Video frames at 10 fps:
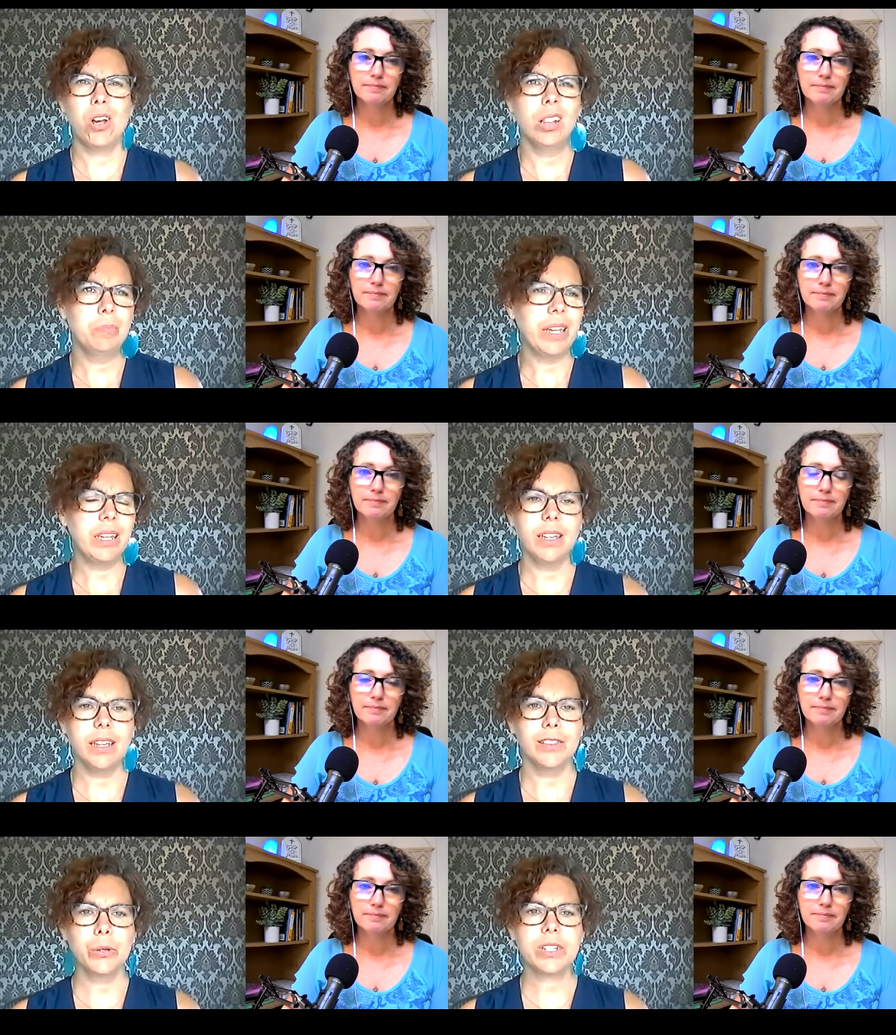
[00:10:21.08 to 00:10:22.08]
Speaker 1: and biking
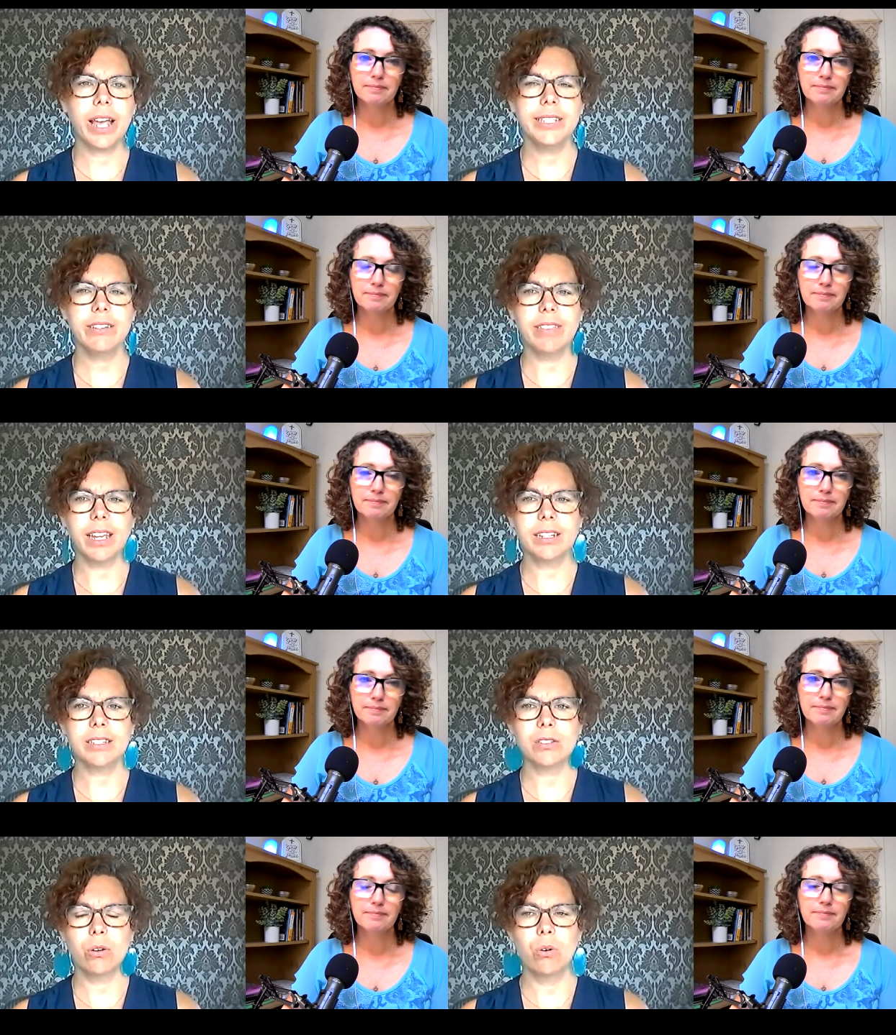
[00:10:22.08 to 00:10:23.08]
and those kinds of things.
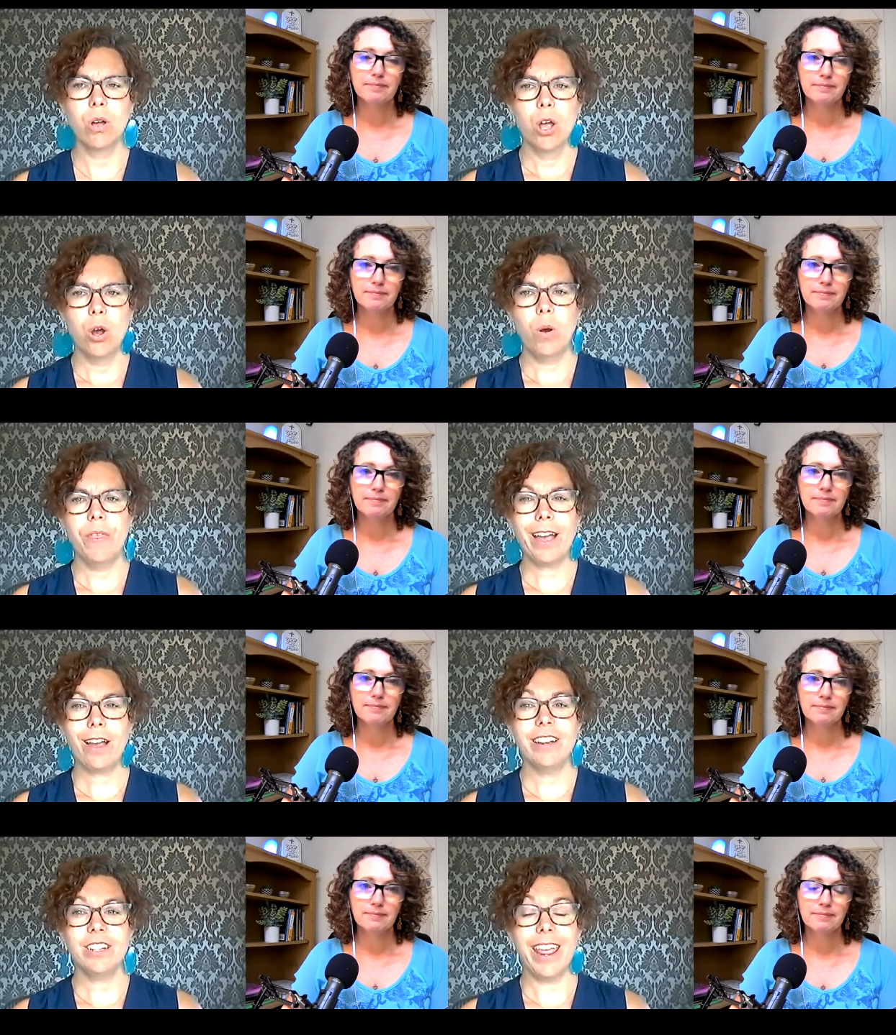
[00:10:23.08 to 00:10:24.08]
So when that
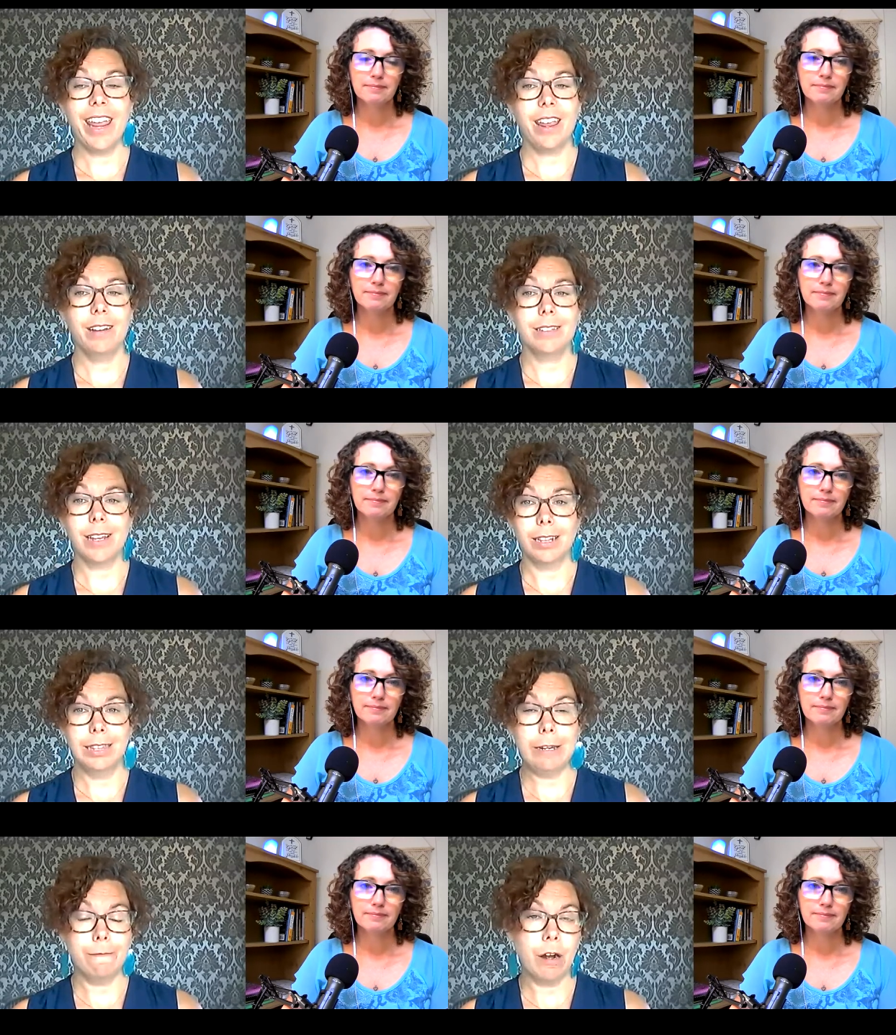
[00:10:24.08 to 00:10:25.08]
got taken
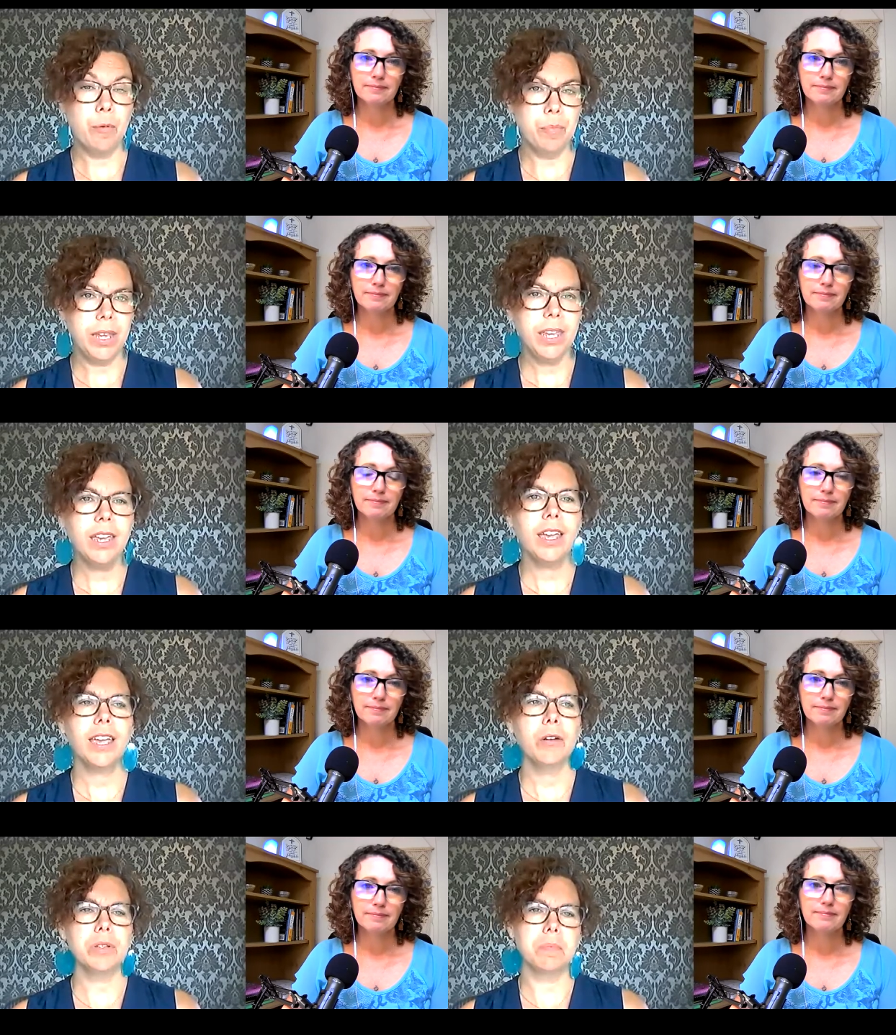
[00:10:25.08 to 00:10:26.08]
suddenly from me,
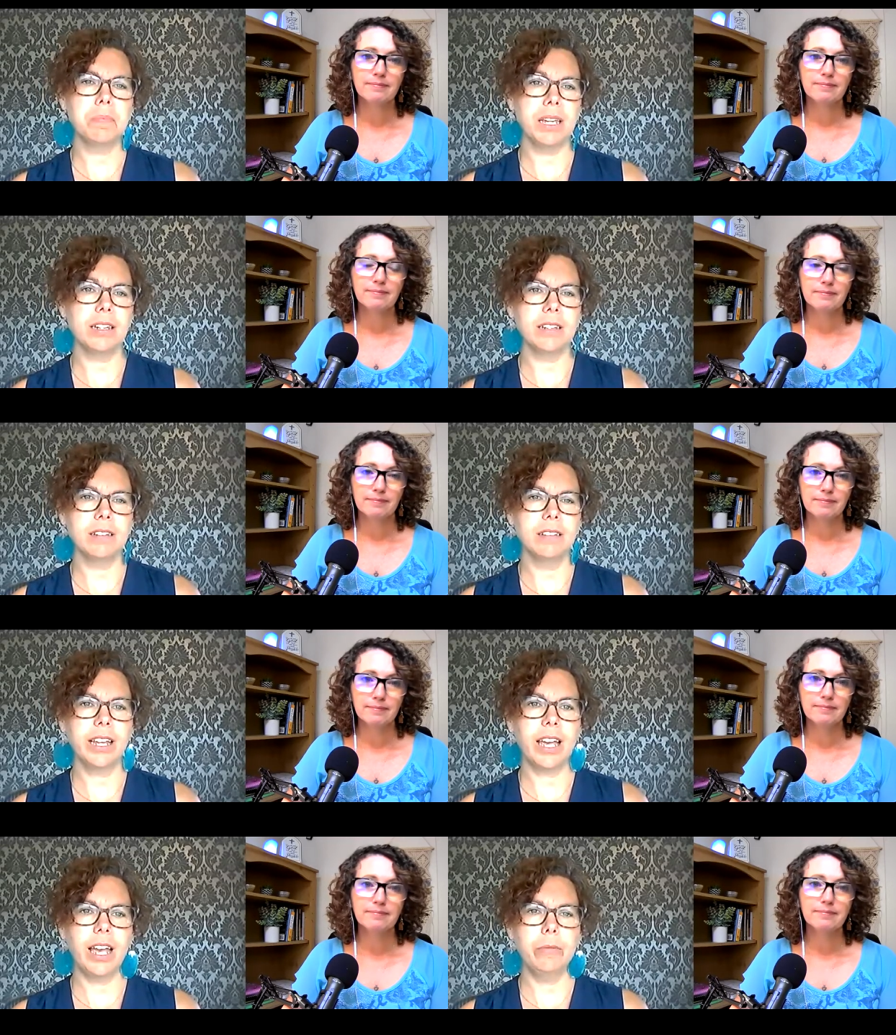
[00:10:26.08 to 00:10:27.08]
it was a big deal.
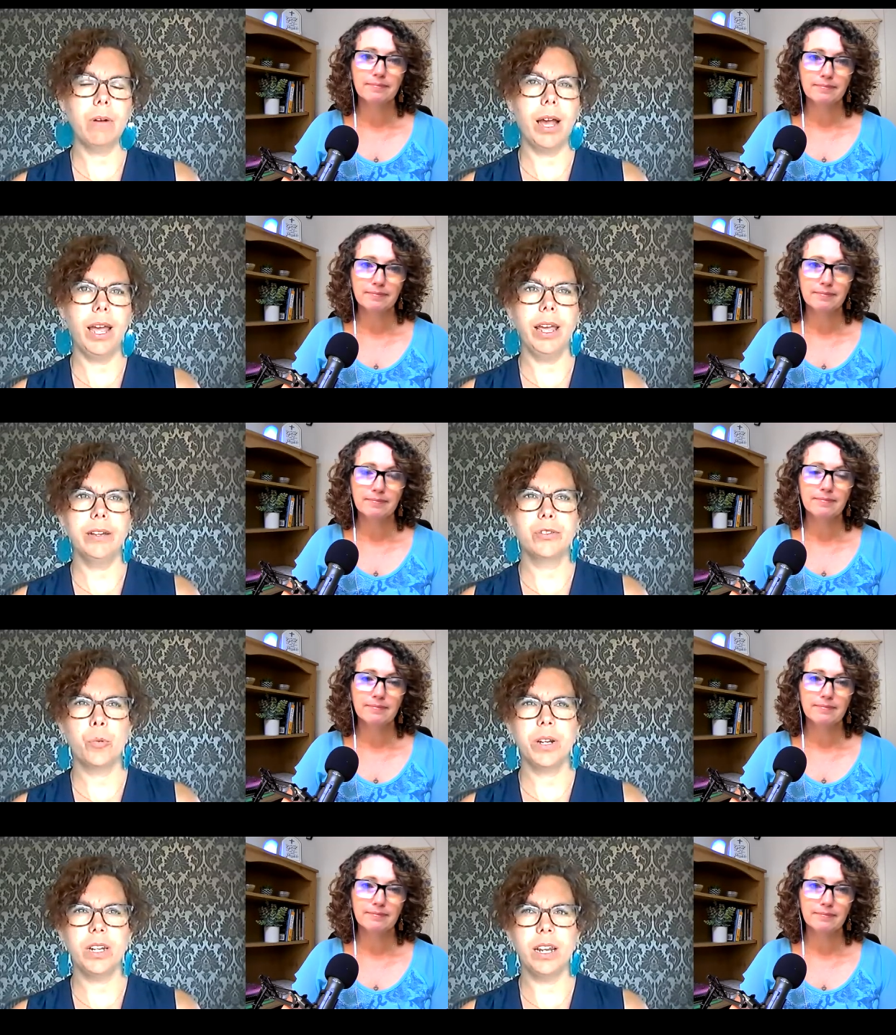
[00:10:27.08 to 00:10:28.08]
Like I, I had
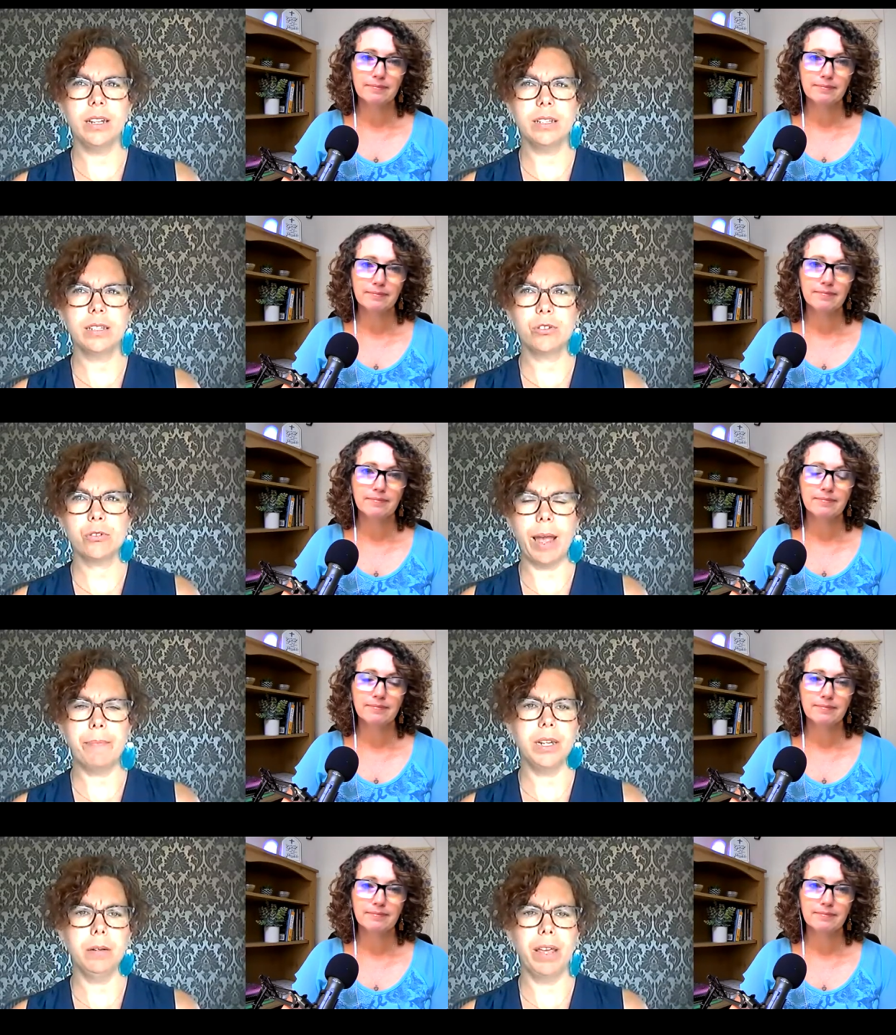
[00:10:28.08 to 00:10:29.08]
so many days
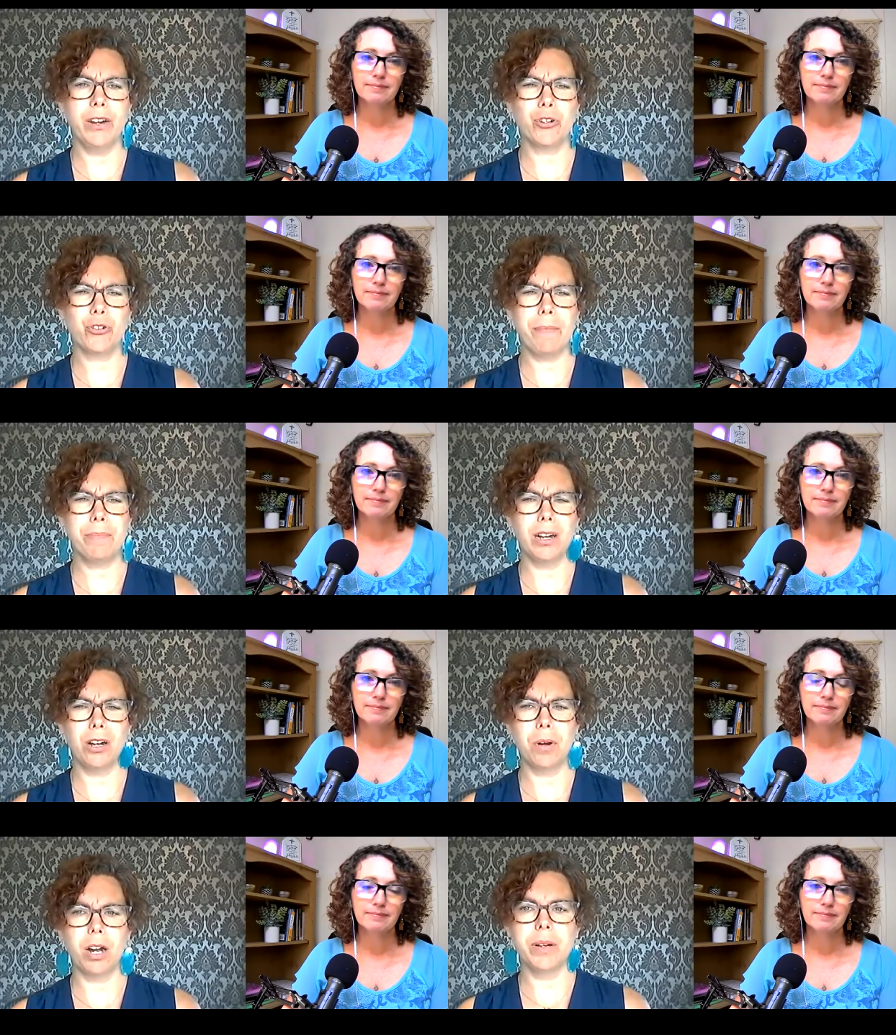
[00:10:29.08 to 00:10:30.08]
trapped in bed or trapped in
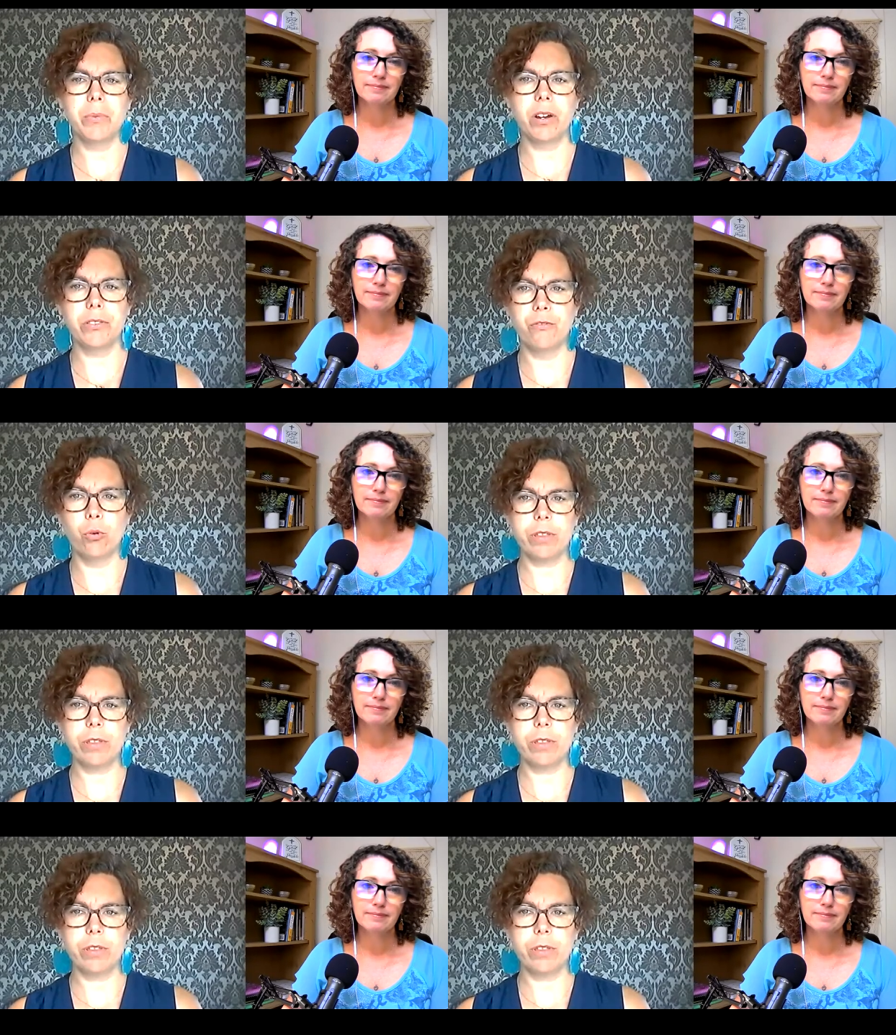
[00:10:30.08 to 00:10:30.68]
our apartment. We were on the fourth